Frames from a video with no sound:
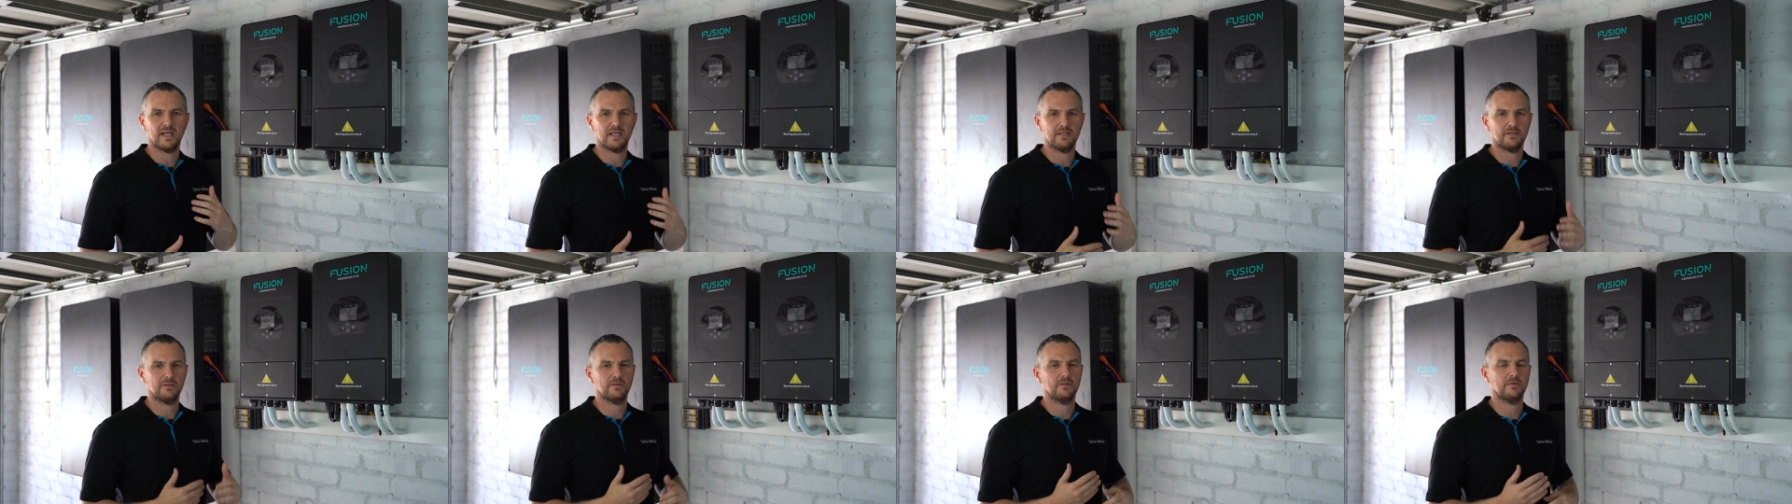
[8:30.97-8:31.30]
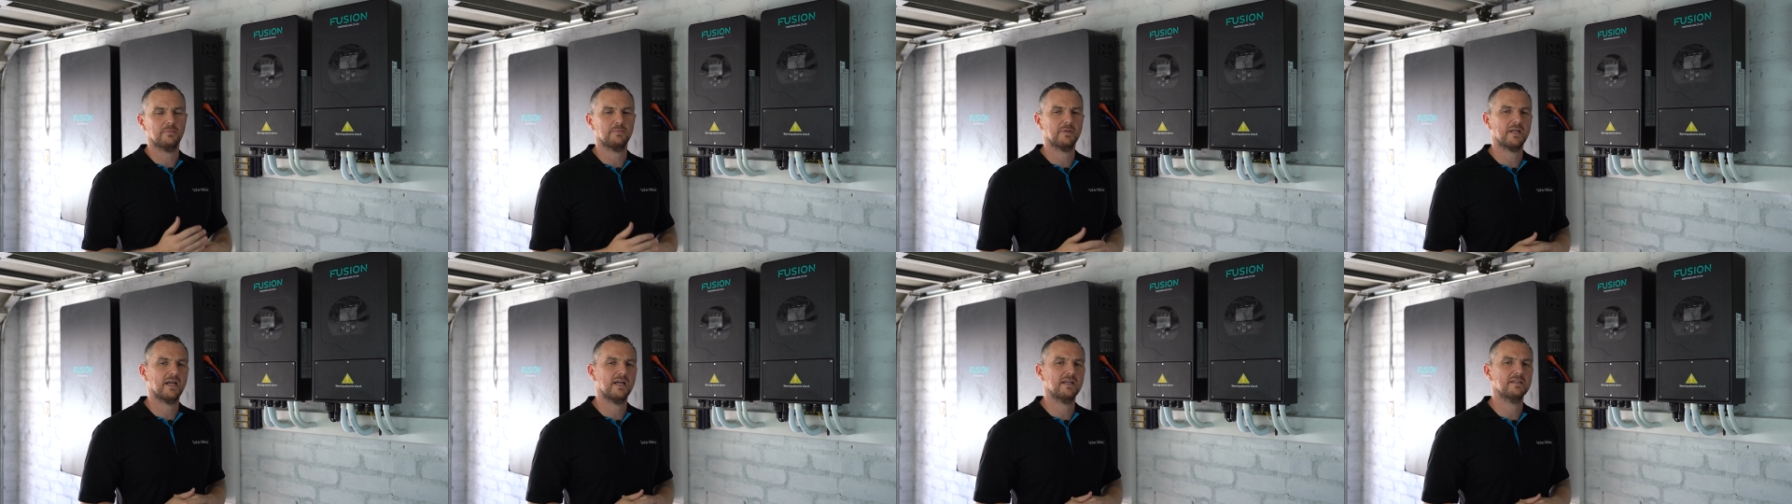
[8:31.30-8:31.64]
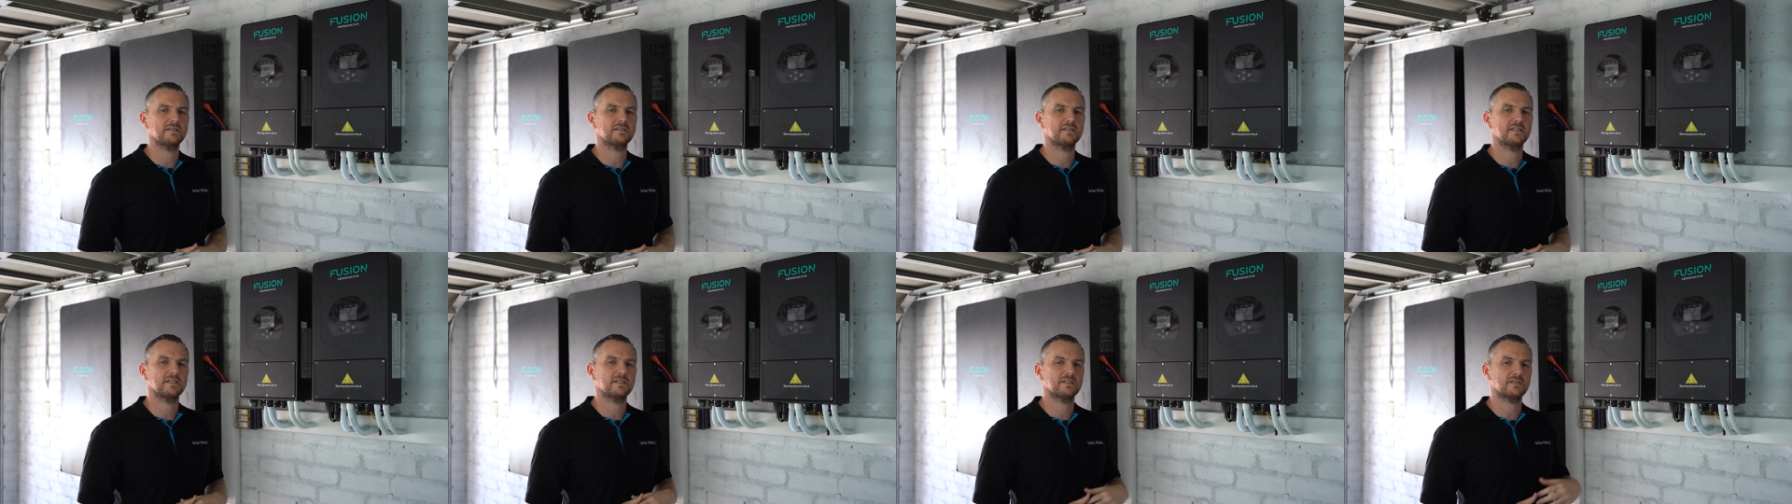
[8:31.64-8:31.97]
other
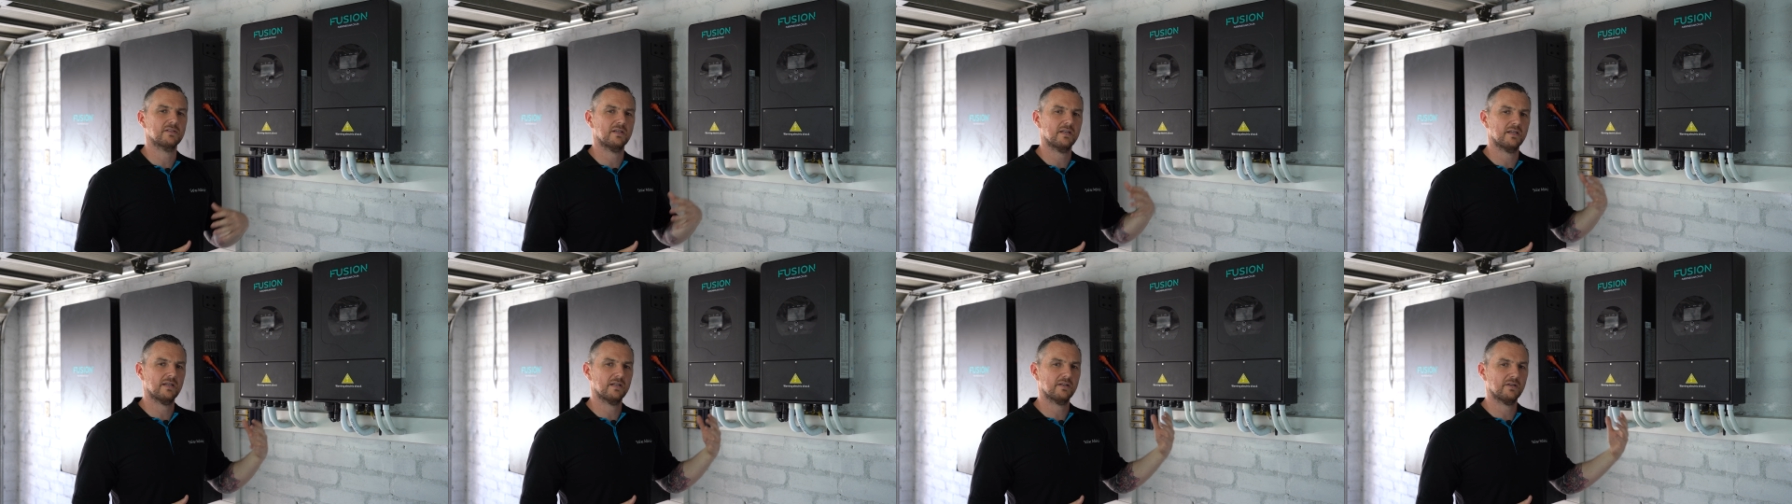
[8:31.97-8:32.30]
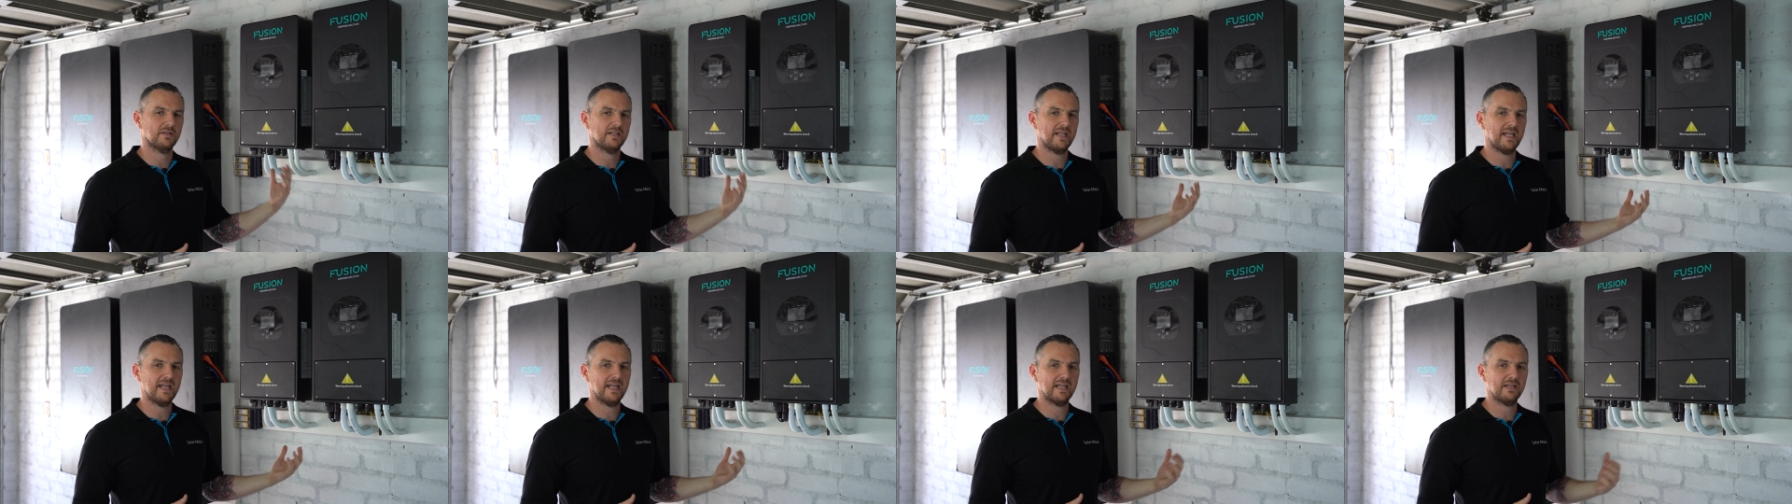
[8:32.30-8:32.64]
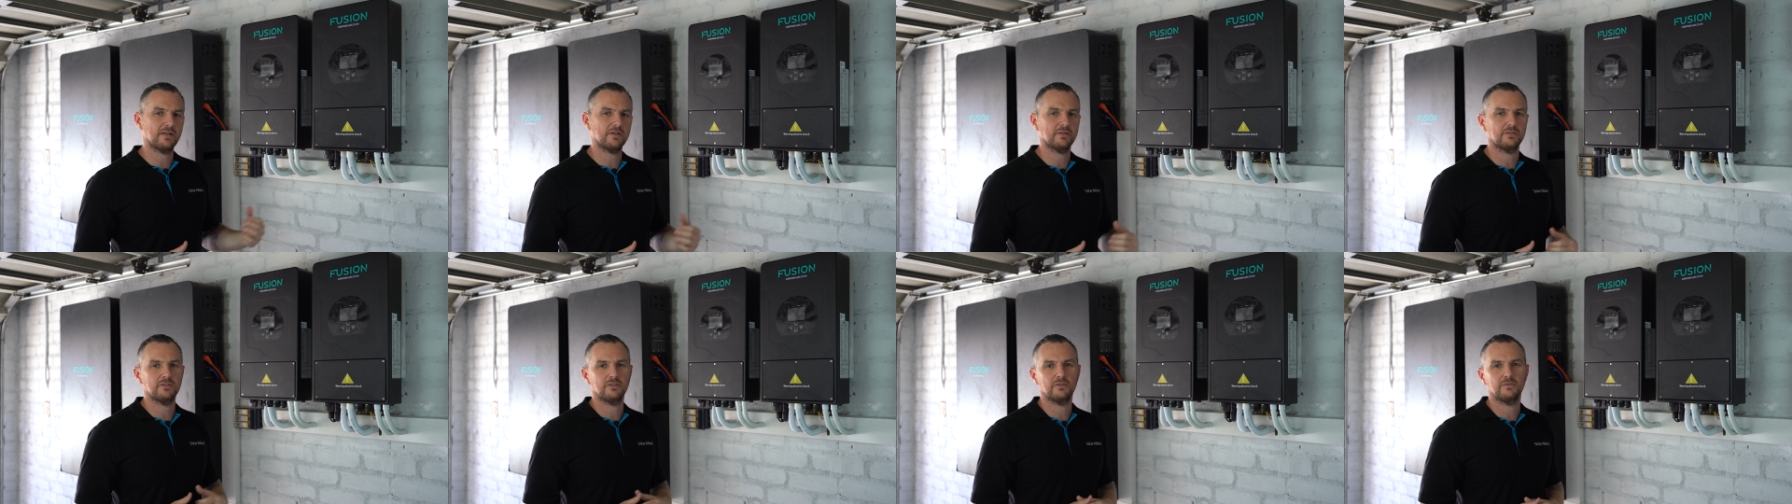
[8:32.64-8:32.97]
appliances. Uh, I got
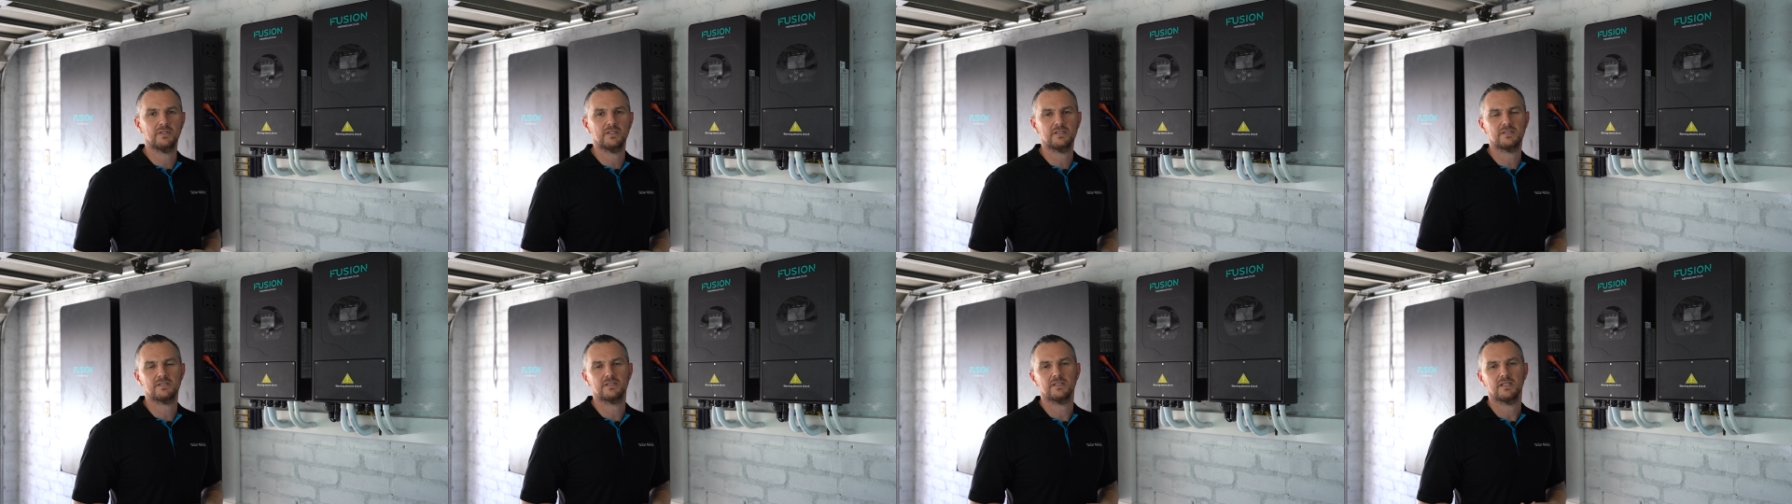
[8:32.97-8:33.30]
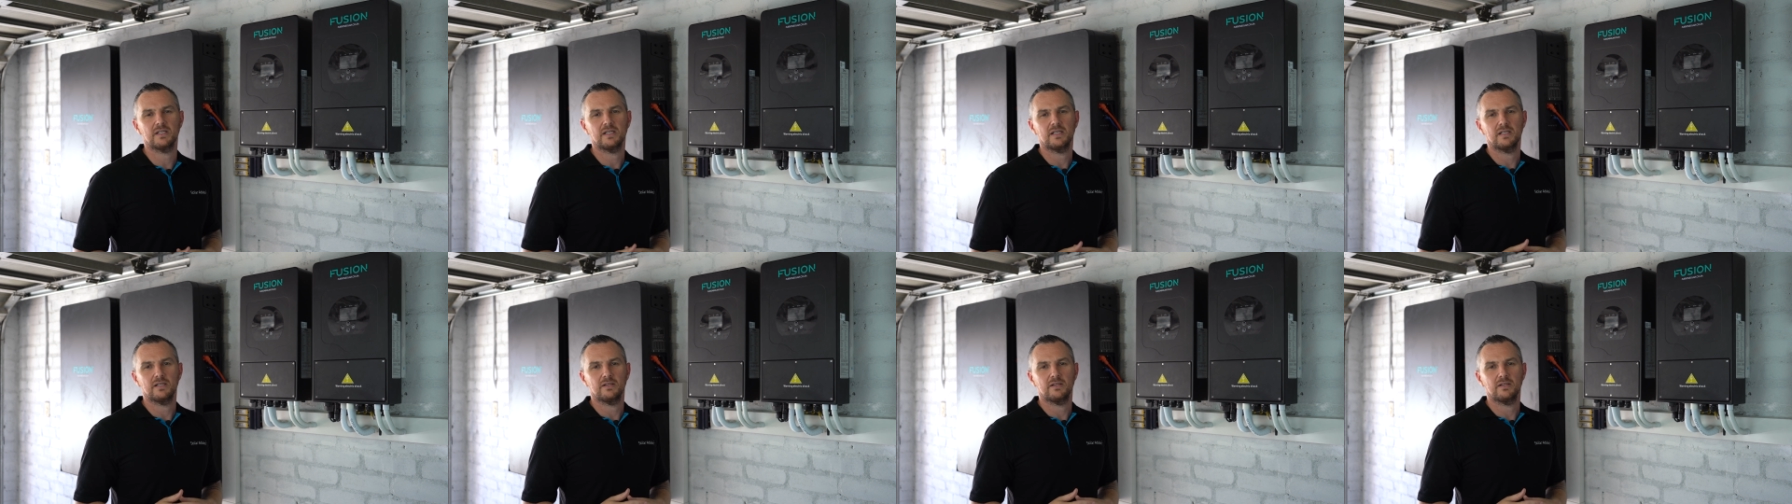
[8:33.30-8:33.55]
aircon units.